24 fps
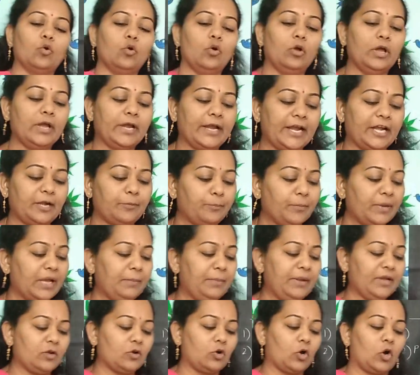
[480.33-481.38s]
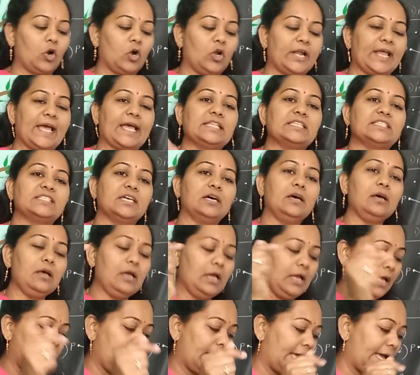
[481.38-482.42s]
It may be called as a
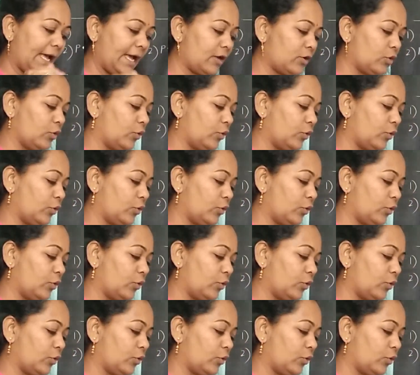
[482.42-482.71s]
arrow. It